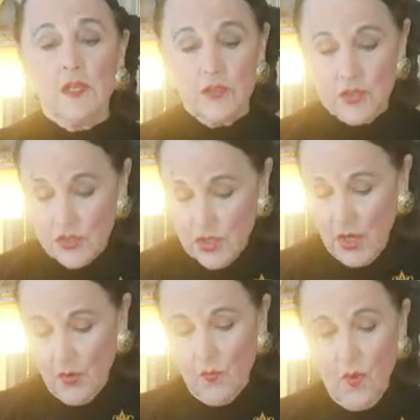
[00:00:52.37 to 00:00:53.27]
to
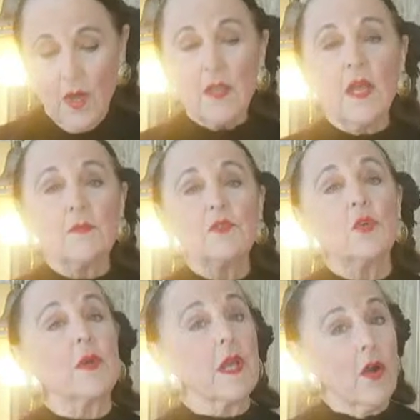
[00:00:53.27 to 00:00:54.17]
share while I'm
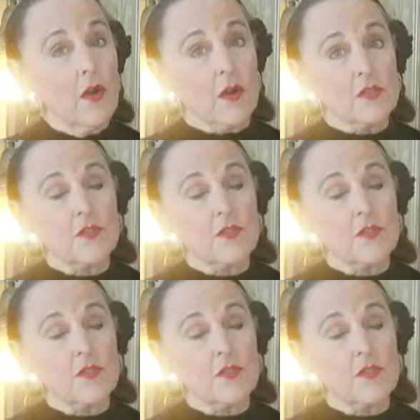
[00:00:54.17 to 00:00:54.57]
doing art.